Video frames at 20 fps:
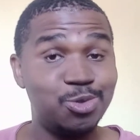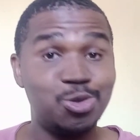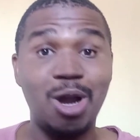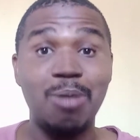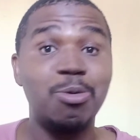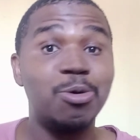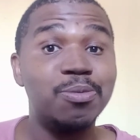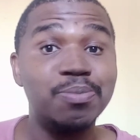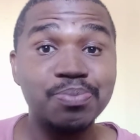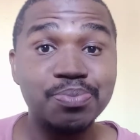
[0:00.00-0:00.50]

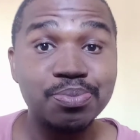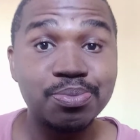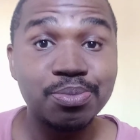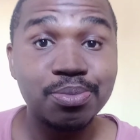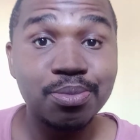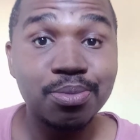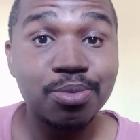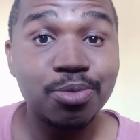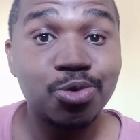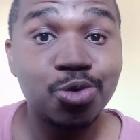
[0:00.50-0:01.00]
trouble
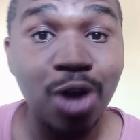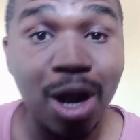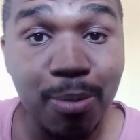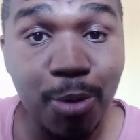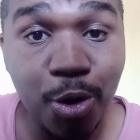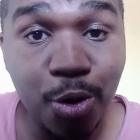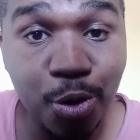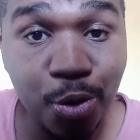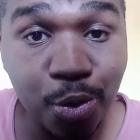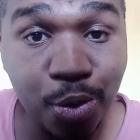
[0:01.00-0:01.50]

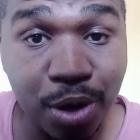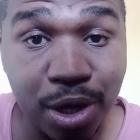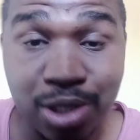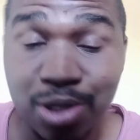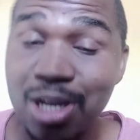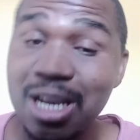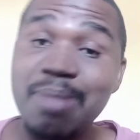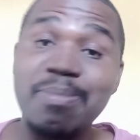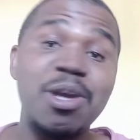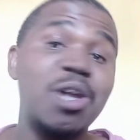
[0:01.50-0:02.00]

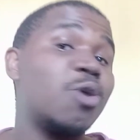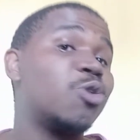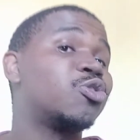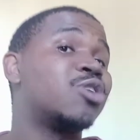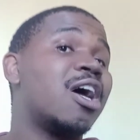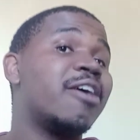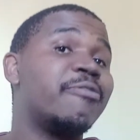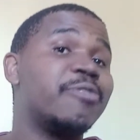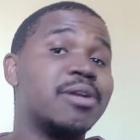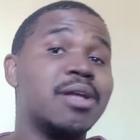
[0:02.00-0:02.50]
is going to be at
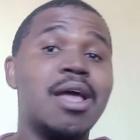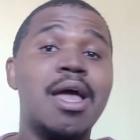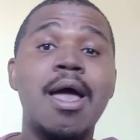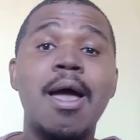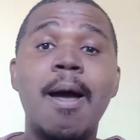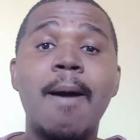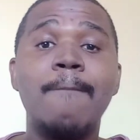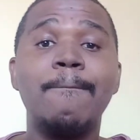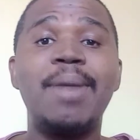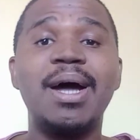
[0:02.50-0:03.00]
Old Trafford.
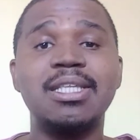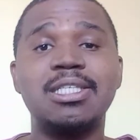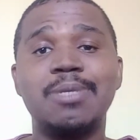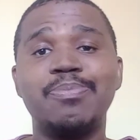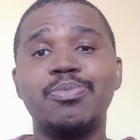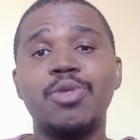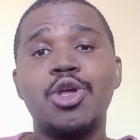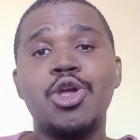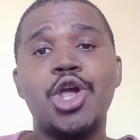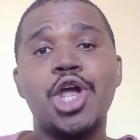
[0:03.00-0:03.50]

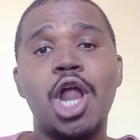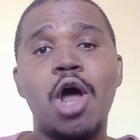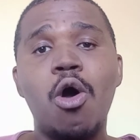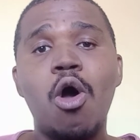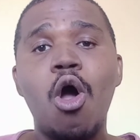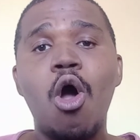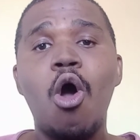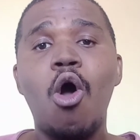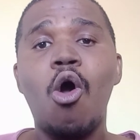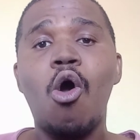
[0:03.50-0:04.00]
But, you
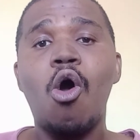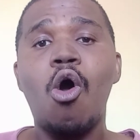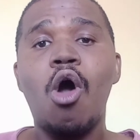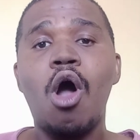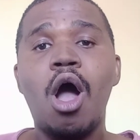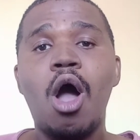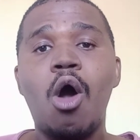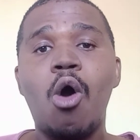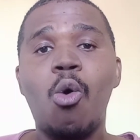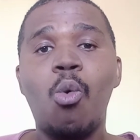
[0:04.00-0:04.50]
know,
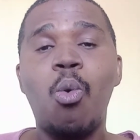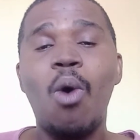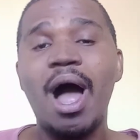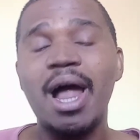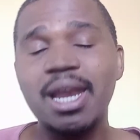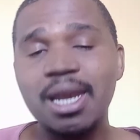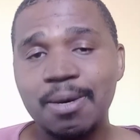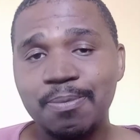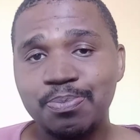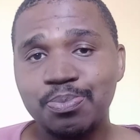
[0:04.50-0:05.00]

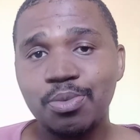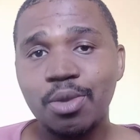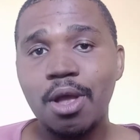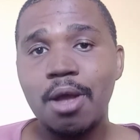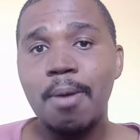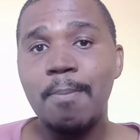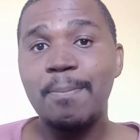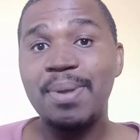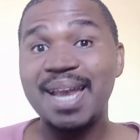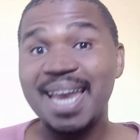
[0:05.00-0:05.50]
one
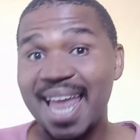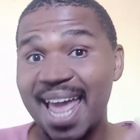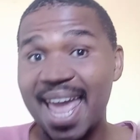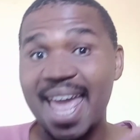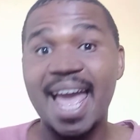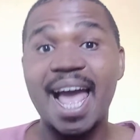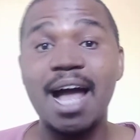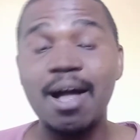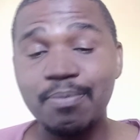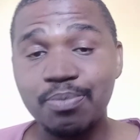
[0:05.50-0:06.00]

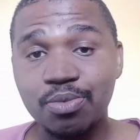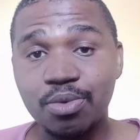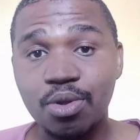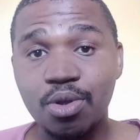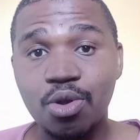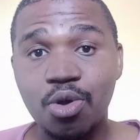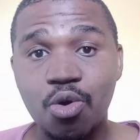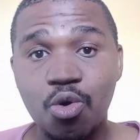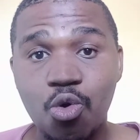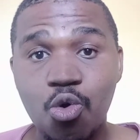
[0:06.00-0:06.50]
player
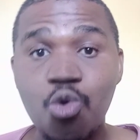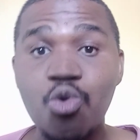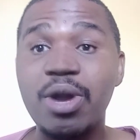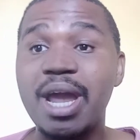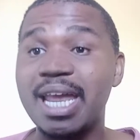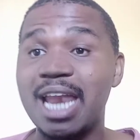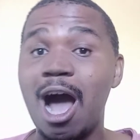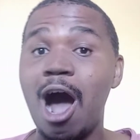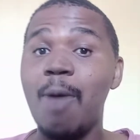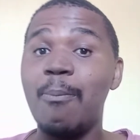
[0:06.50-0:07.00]

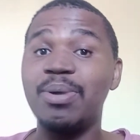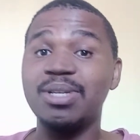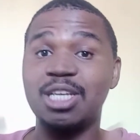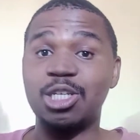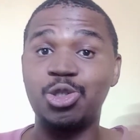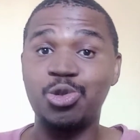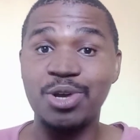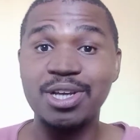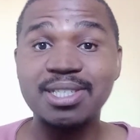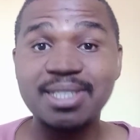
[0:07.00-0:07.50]
who can help
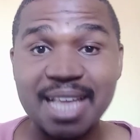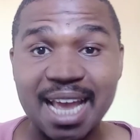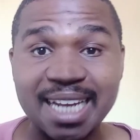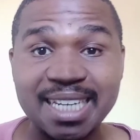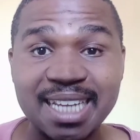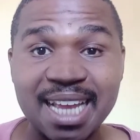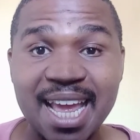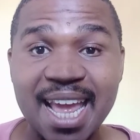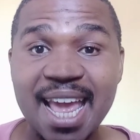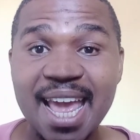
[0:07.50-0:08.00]
us address
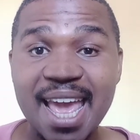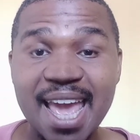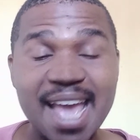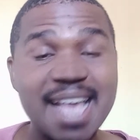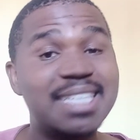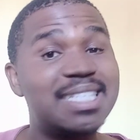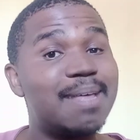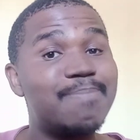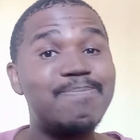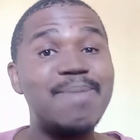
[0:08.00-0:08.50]
that is